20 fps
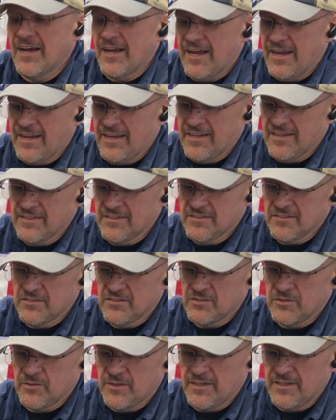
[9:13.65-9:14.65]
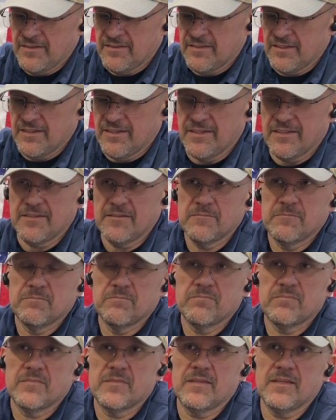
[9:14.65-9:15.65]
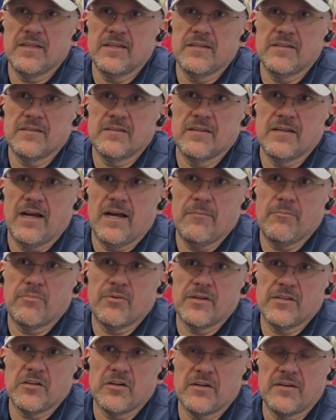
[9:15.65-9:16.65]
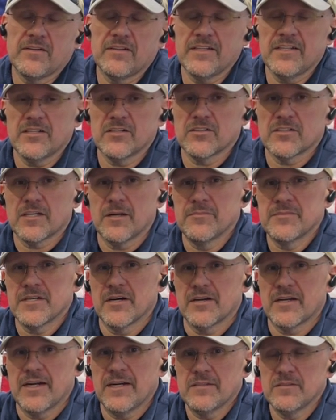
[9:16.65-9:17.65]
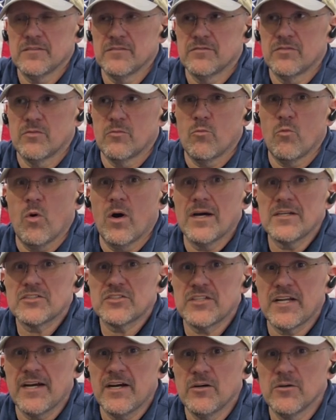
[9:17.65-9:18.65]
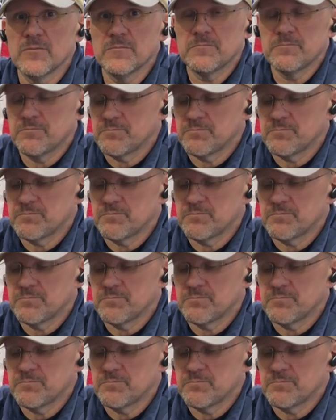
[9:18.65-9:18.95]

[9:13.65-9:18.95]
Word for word: and so anything that I print on clear comes out kind of washed out.